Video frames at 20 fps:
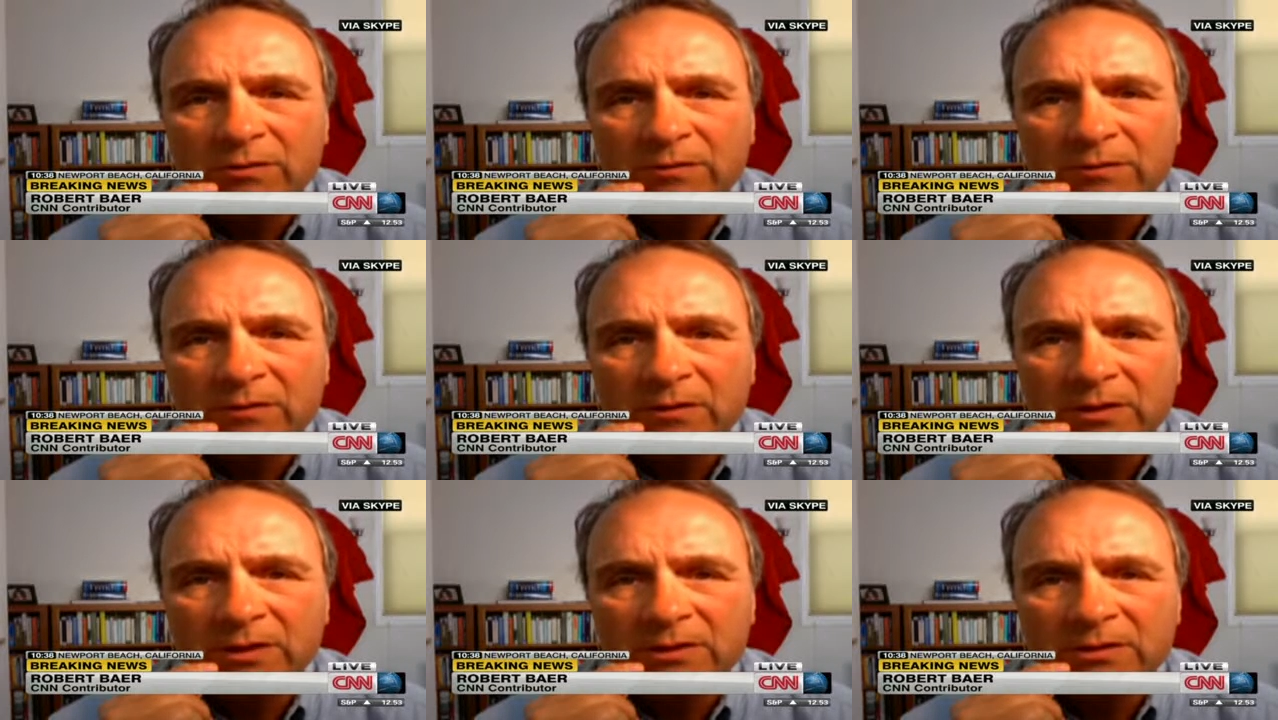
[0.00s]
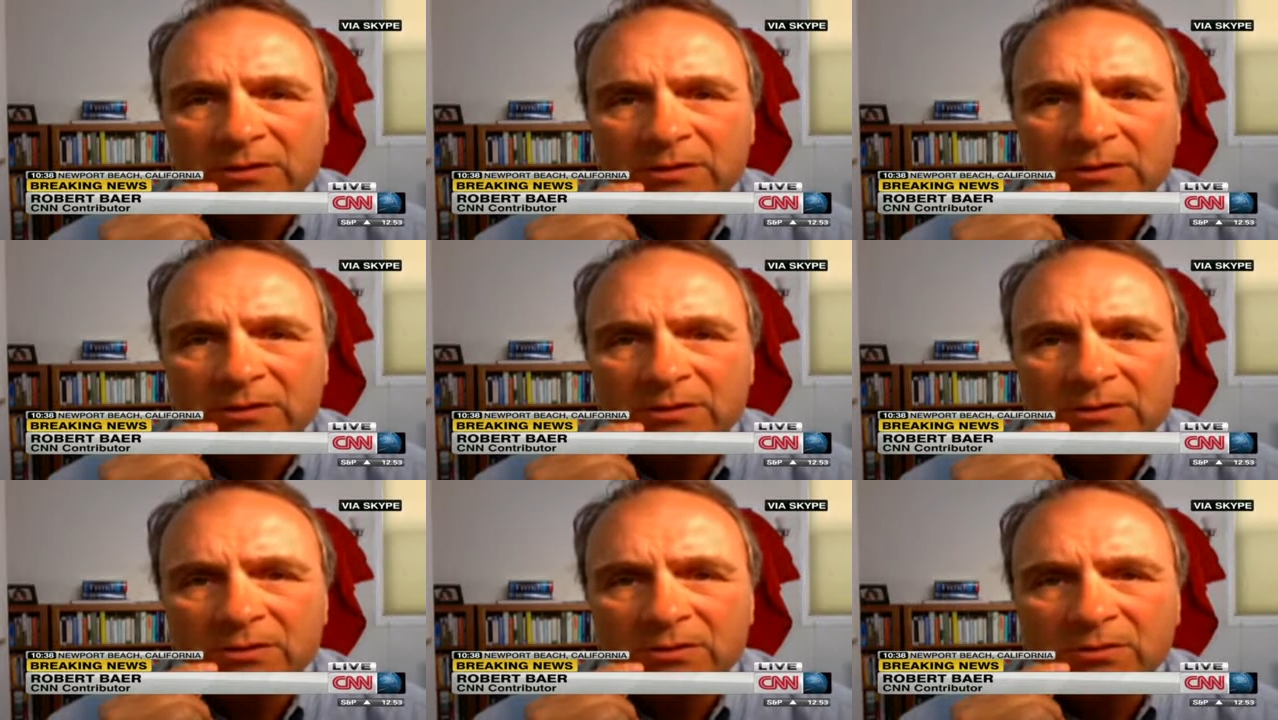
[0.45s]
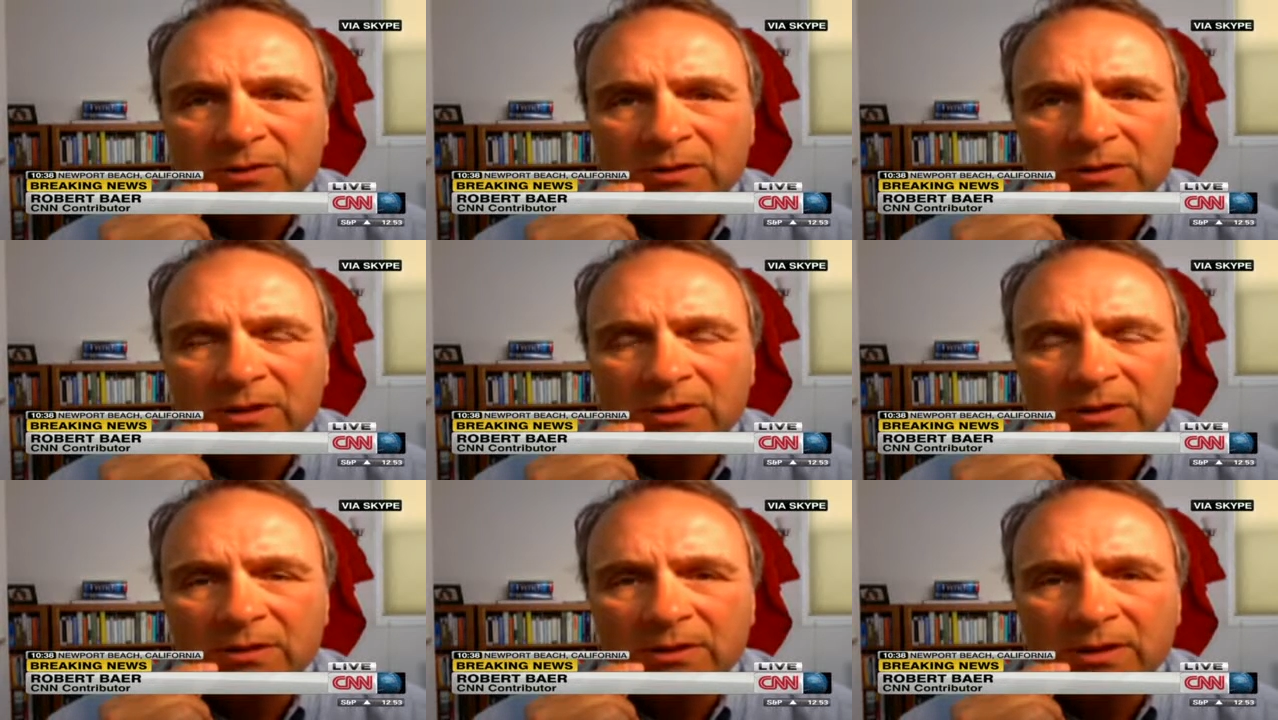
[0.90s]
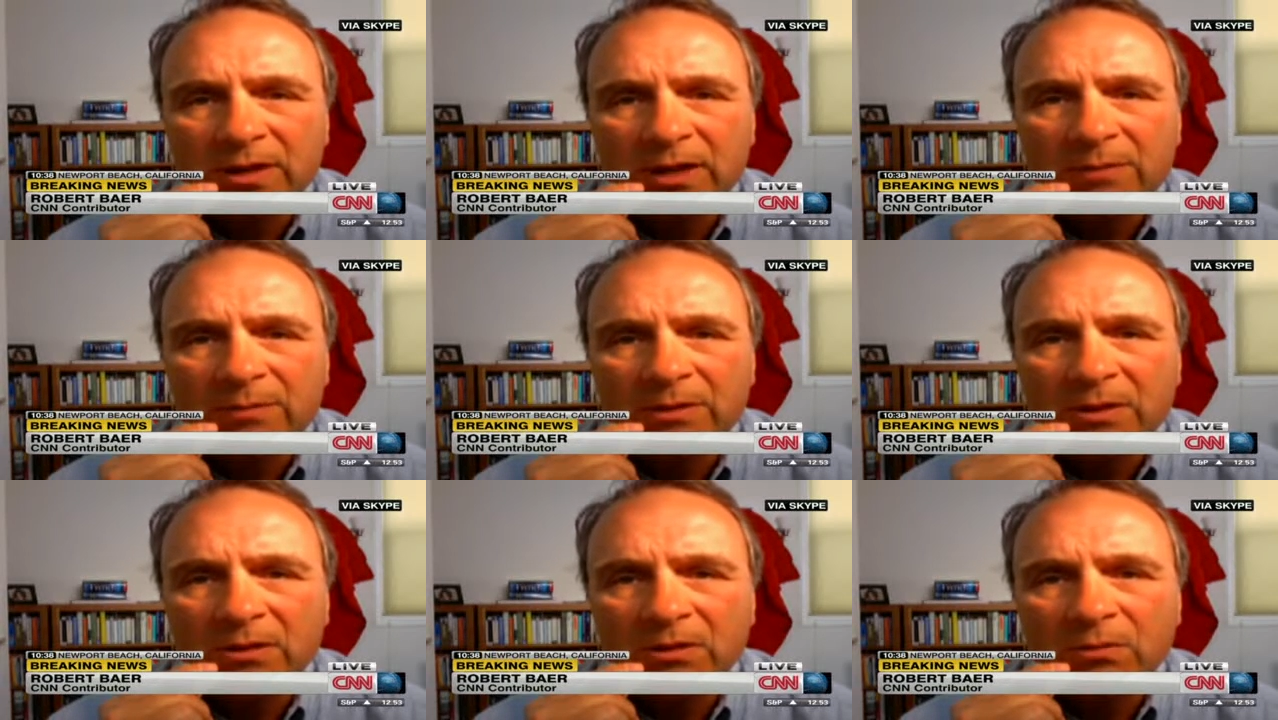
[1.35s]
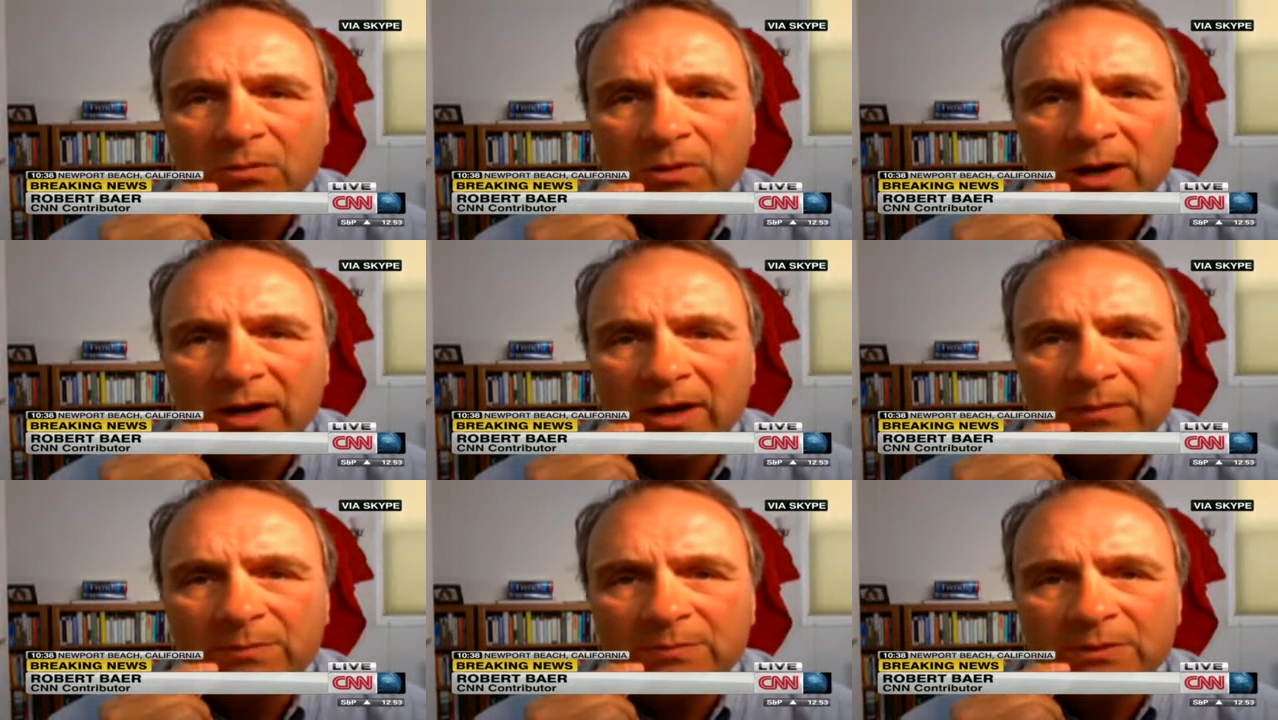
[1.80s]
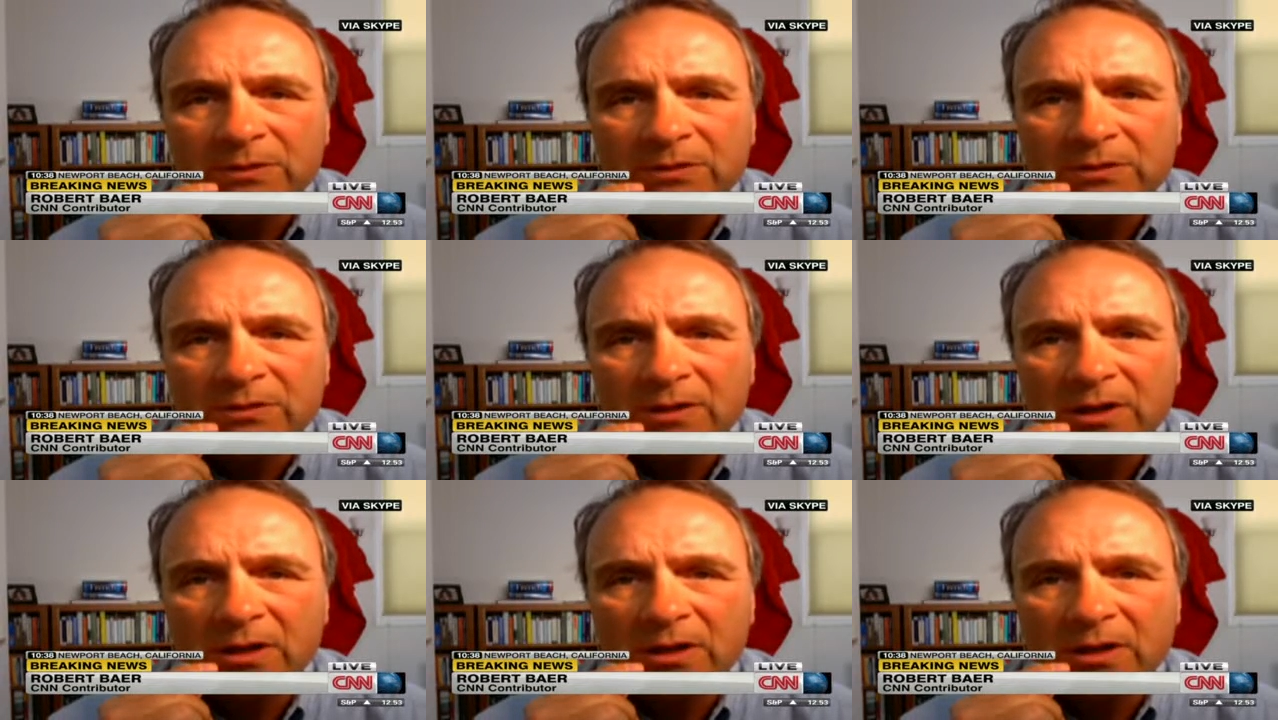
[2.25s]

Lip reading: for instance, or chemical wipes.